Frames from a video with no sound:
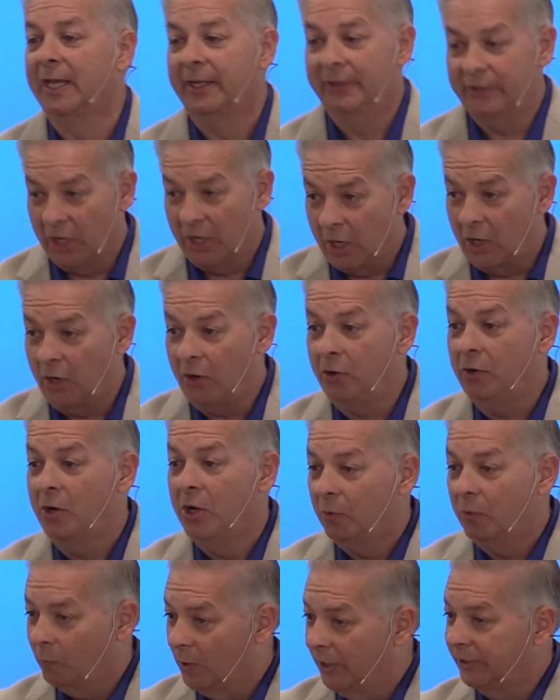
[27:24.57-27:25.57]
No,
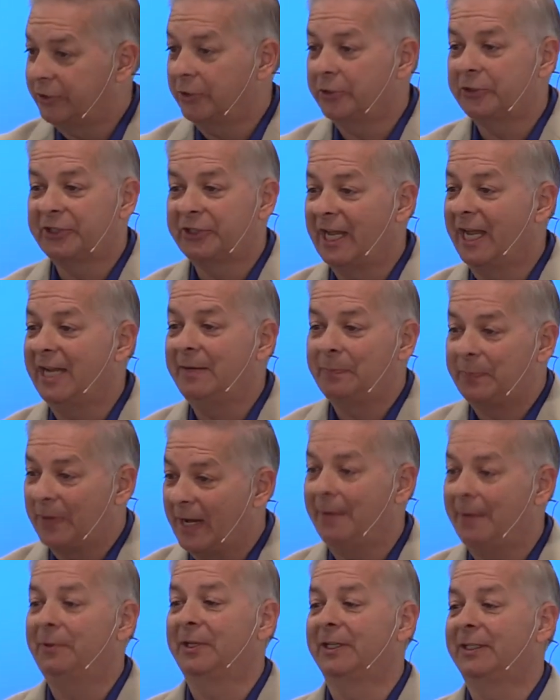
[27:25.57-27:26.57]
what you're saying
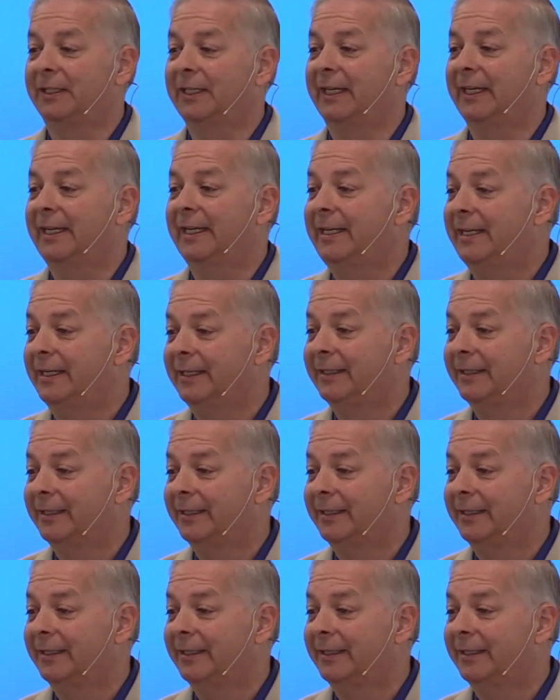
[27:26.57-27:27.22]
publicly